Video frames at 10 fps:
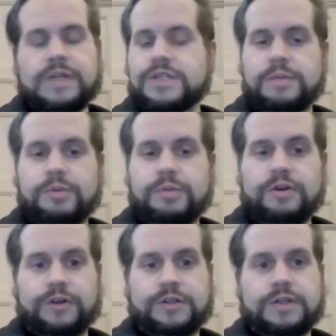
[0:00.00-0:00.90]
It's not
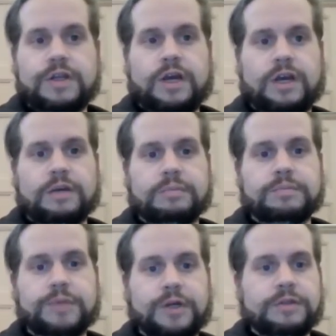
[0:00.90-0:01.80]
perfect,
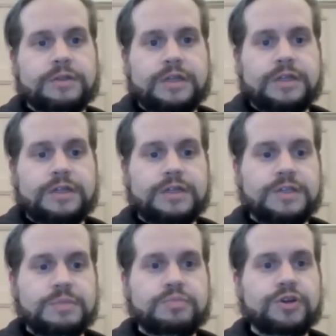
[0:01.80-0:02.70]
but it
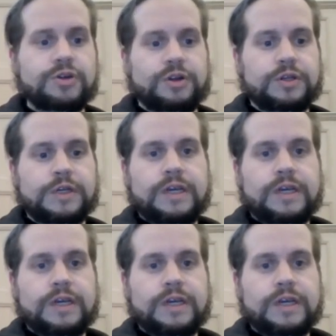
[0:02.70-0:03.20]
is pretty good.